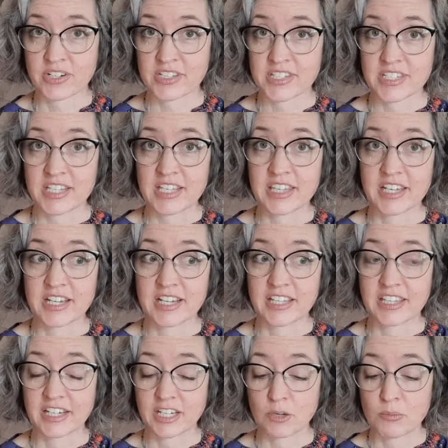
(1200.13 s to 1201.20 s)
to see the
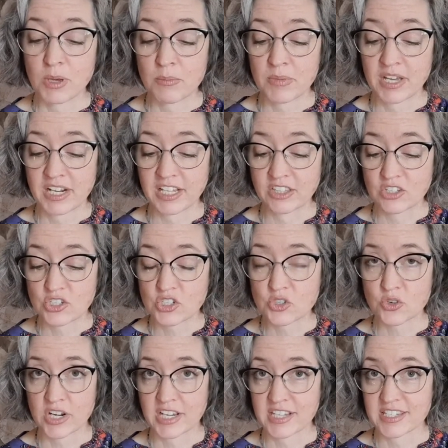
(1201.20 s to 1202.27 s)
the commitment and the
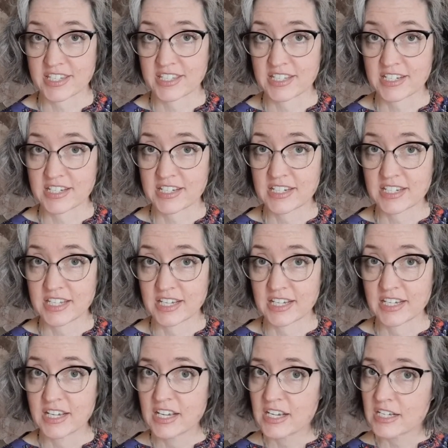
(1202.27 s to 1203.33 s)
strings and the the
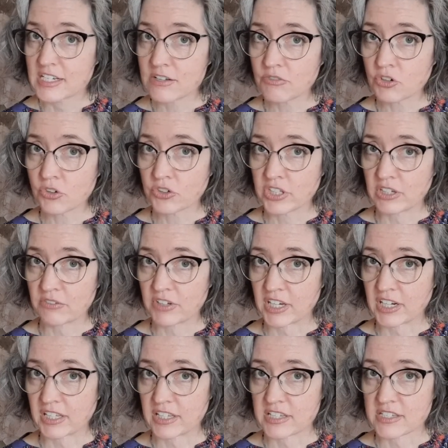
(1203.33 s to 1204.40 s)
difficulty of
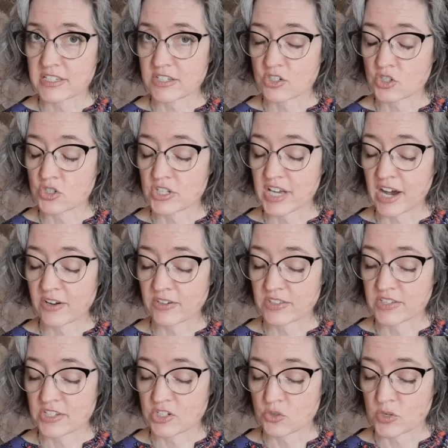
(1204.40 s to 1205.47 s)
getting the situ- out of the
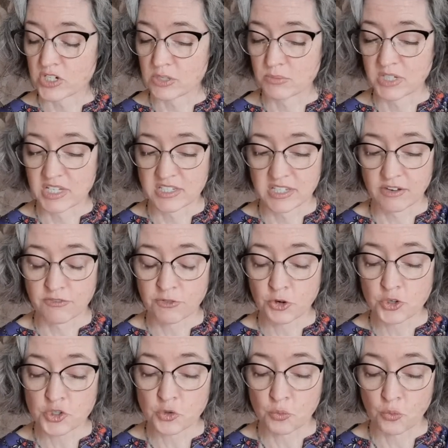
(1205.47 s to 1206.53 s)
situation because that
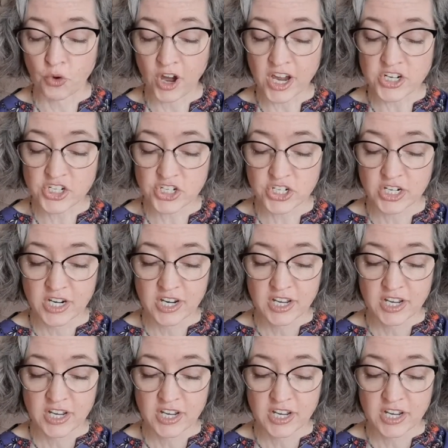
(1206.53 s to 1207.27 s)
first rush